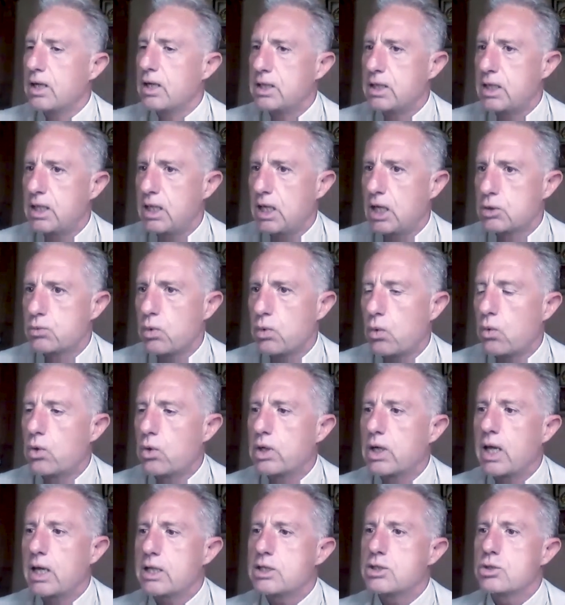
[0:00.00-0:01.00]
And yeah. here's where
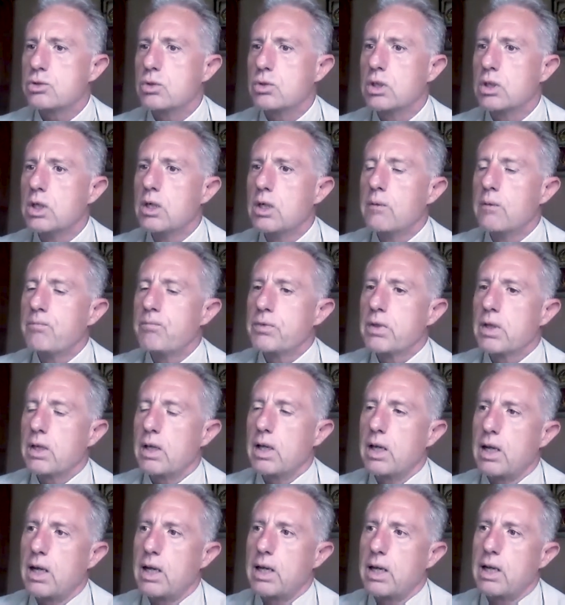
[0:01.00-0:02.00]
we're going to get to.
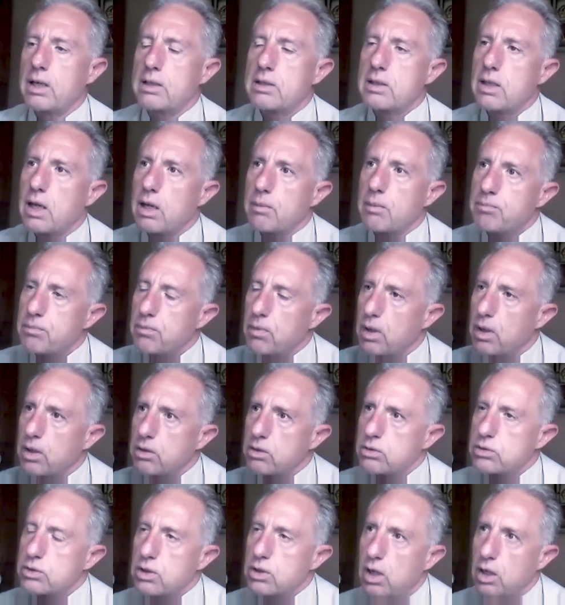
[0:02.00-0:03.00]
And, and I, I,
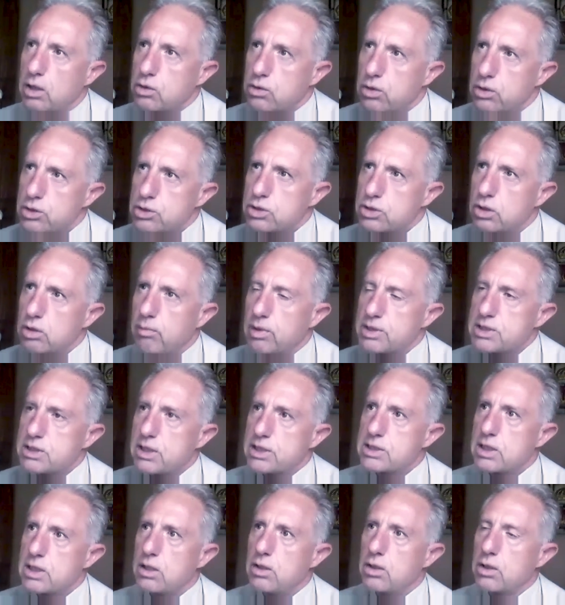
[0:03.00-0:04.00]
I crunched the numbers
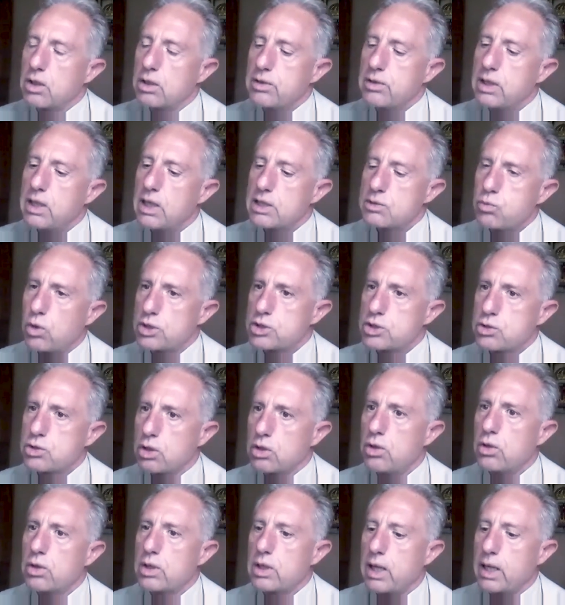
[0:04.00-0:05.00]
and I said, look, here's what it's
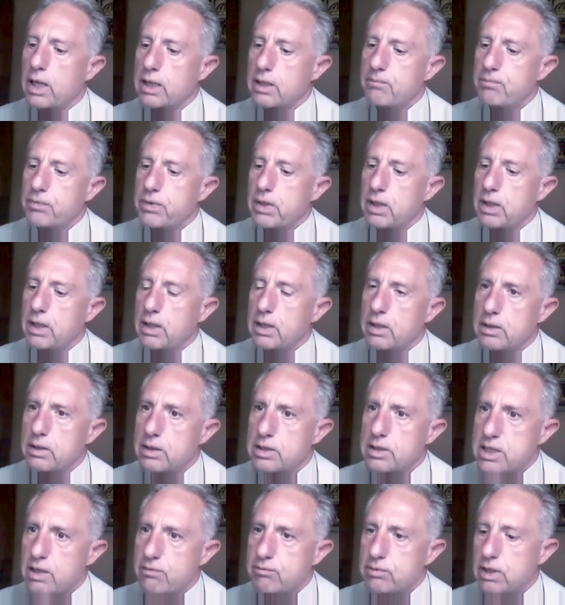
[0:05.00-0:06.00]
going to look like in
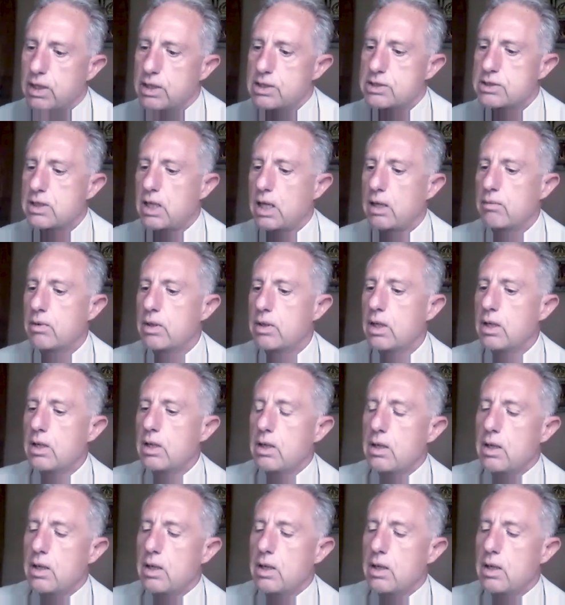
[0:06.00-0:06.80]
seven years' time.